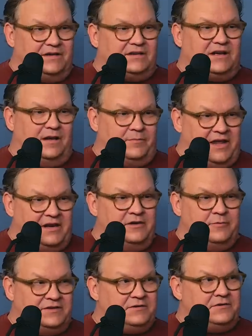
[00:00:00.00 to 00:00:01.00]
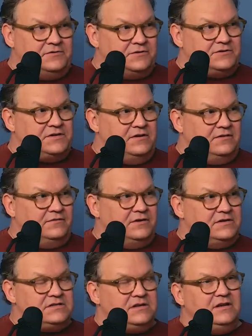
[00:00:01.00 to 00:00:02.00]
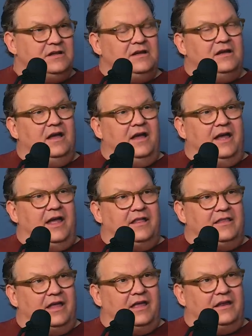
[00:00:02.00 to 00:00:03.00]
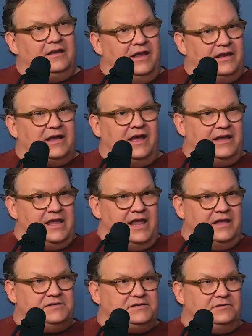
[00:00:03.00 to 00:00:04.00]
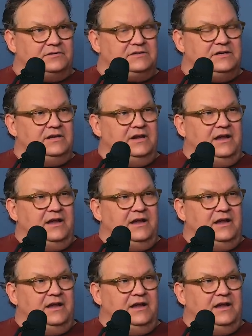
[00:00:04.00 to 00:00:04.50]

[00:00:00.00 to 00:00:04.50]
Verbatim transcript: sitcom, Andy Richter Controls the Universe, and then it got canceled.